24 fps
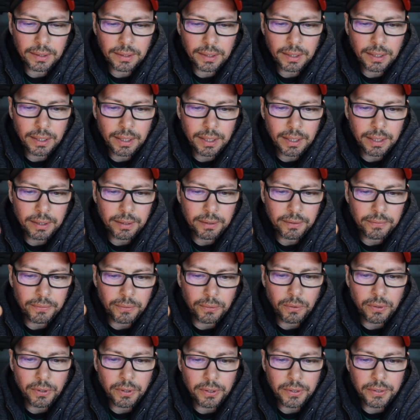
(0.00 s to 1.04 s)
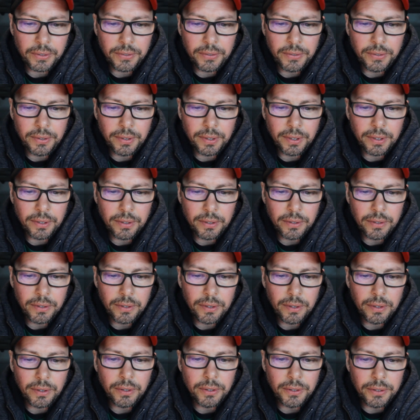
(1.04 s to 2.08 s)
and for
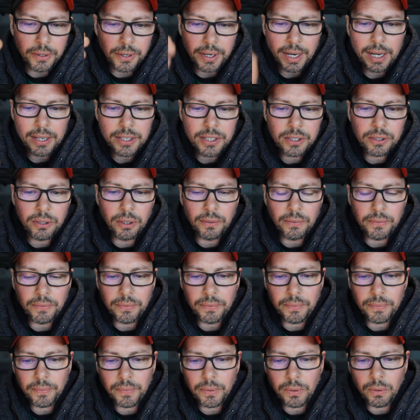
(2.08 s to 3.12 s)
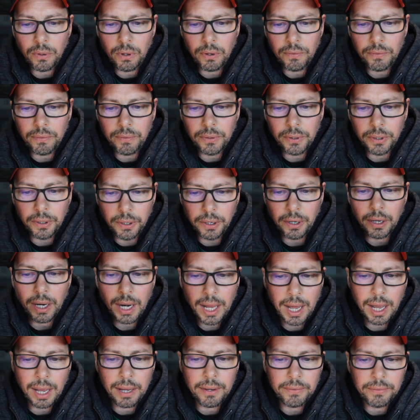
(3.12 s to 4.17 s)
the rest of her
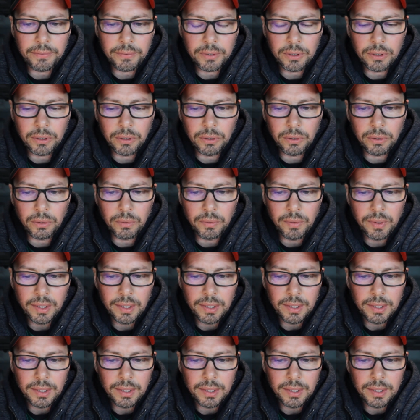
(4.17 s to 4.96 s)
life, you know,